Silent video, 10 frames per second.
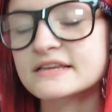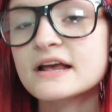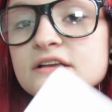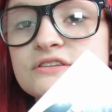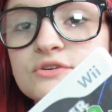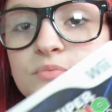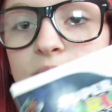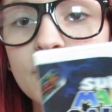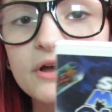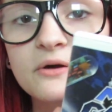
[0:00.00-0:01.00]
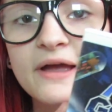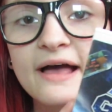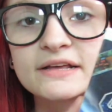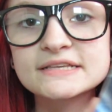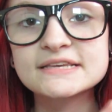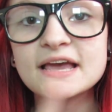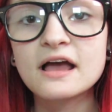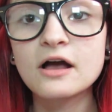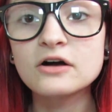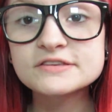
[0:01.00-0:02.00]
I got Super Mario Galaxy.
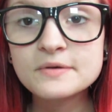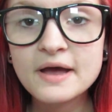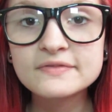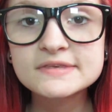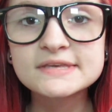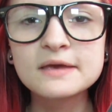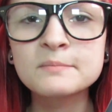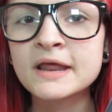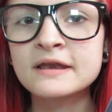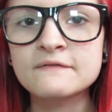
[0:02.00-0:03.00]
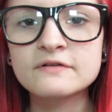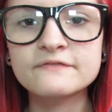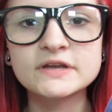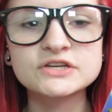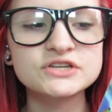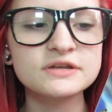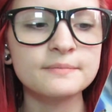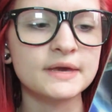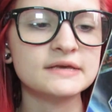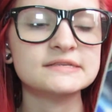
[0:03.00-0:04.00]
I also had this game, but I never finished
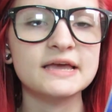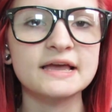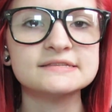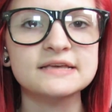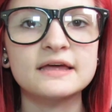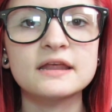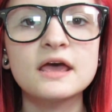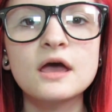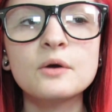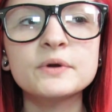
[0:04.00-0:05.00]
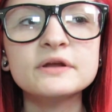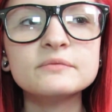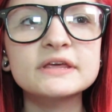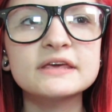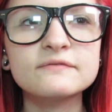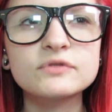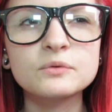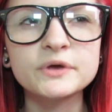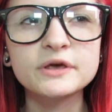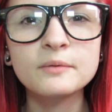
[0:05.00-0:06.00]
it because, like I said, we didn't really give
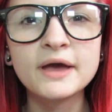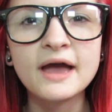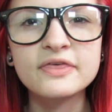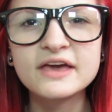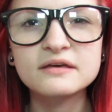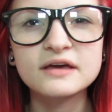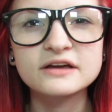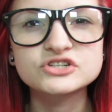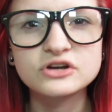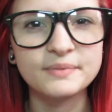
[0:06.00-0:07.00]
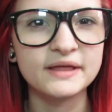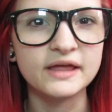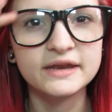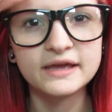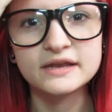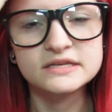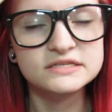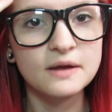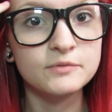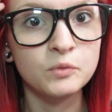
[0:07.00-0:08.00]
the Wii away. I think it got struck by lightning and it
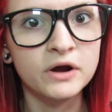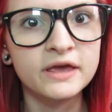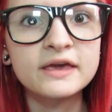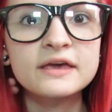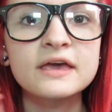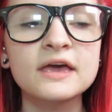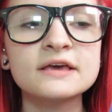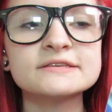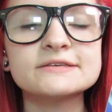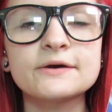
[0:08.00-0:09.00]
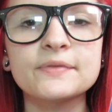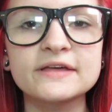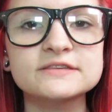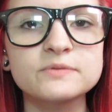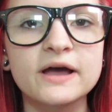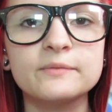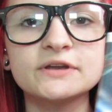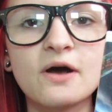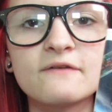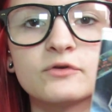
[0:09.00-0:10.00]
stopped working, so that's why we
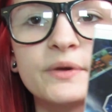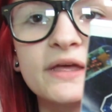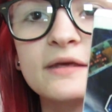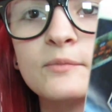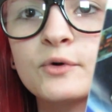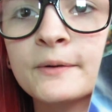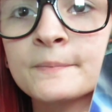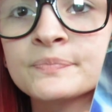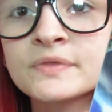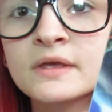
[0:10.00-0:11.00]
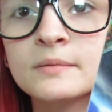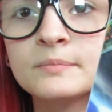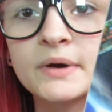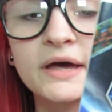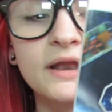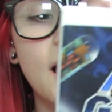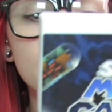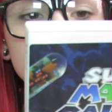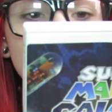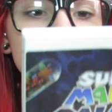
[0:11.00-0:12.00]
don't have a Wii anymore. But I
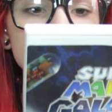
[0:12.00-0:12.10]
love